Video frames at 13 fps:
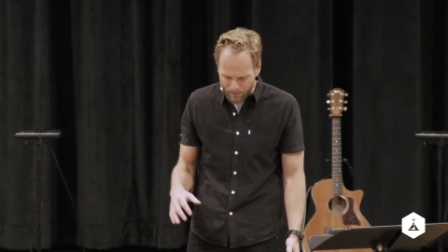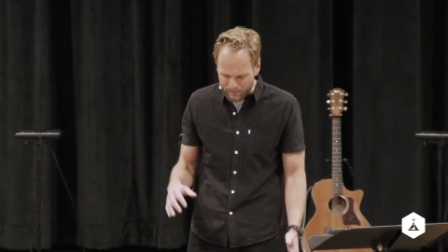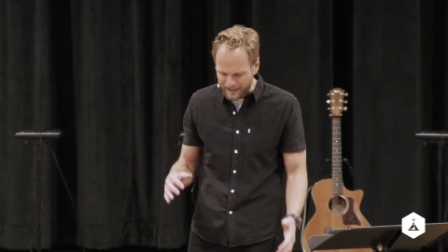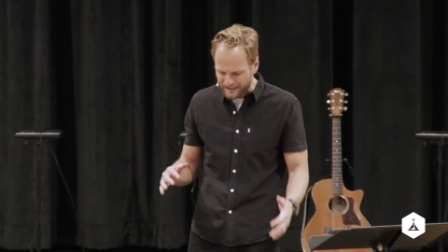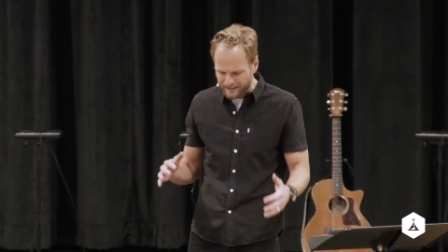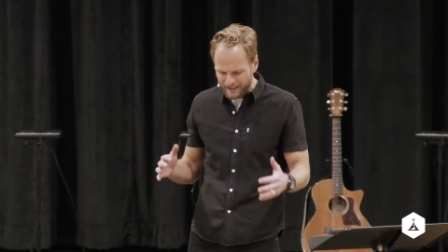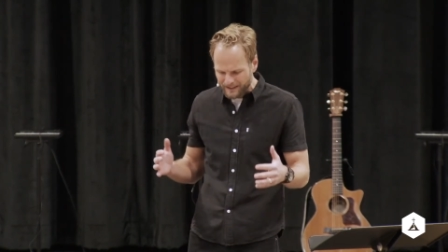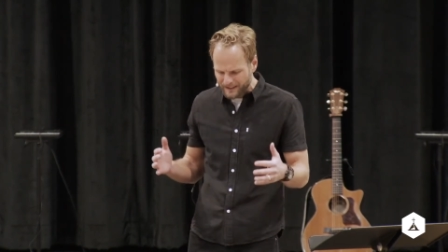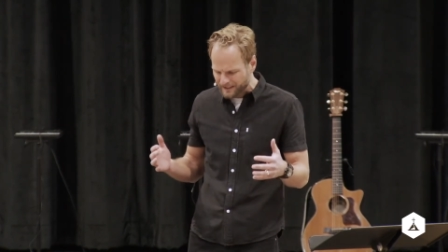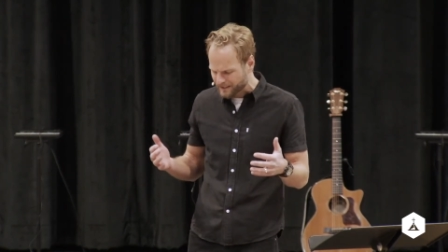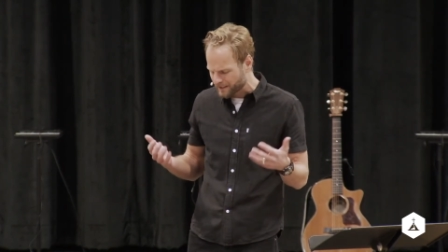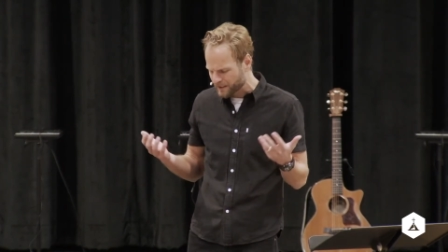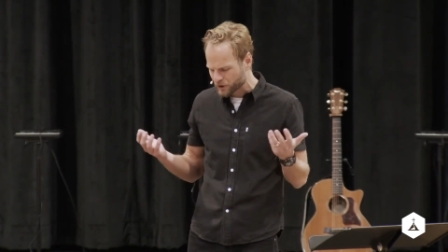I mean, it's like
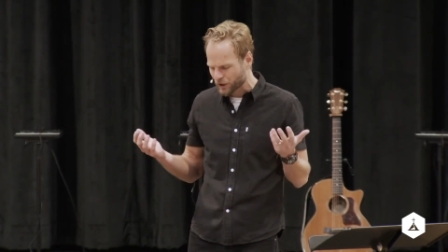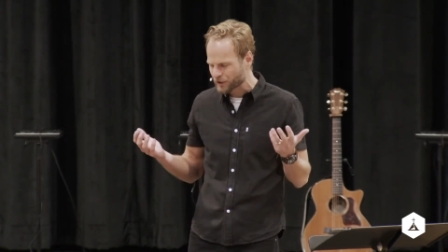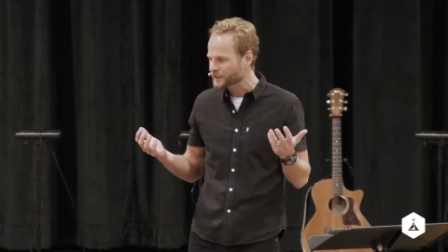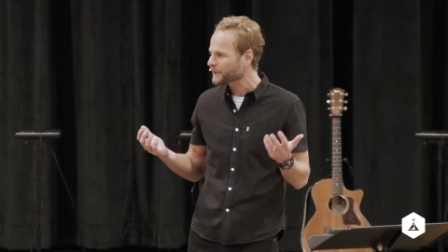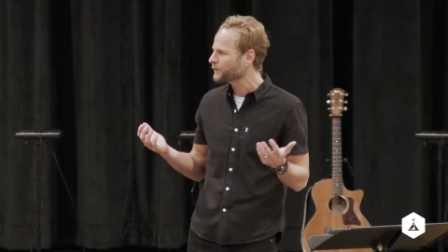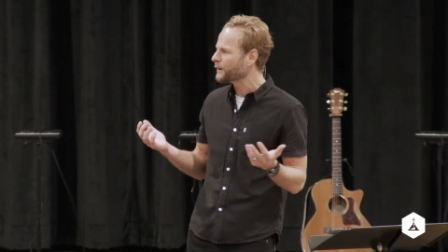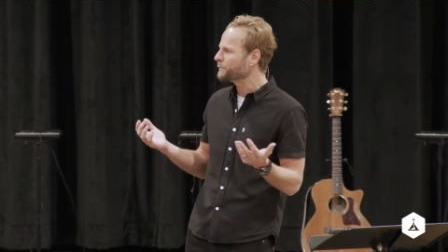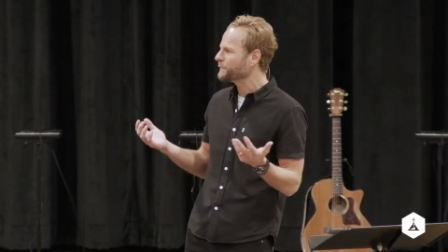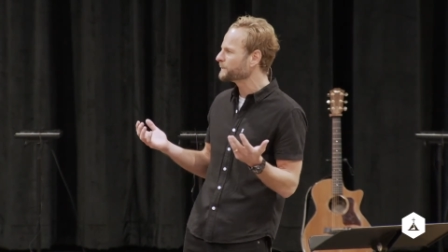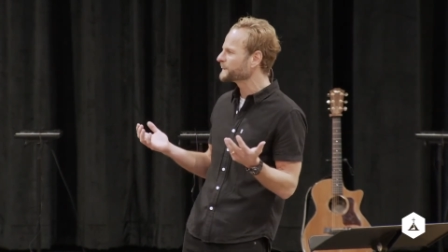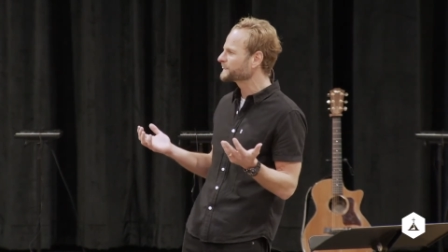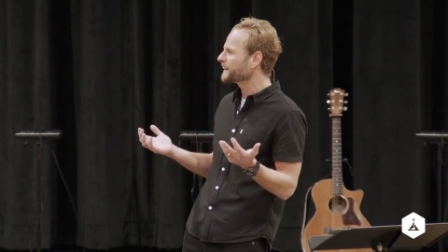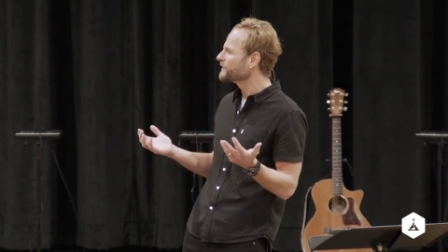this uh, the church I grew up in
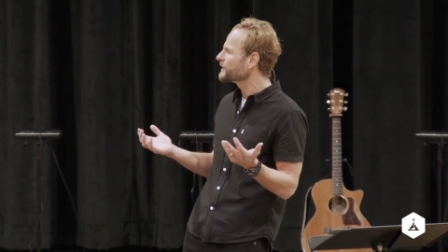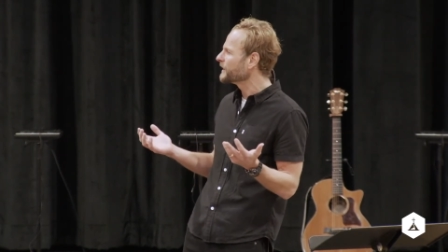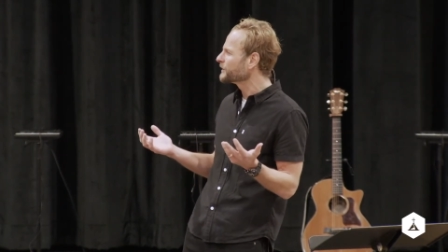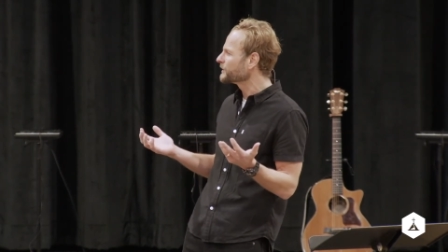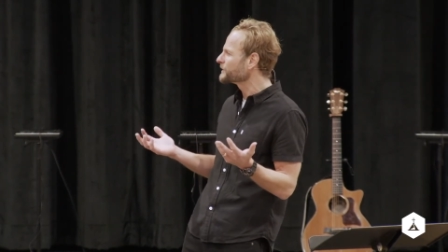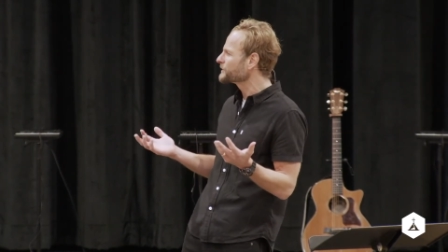was 700 or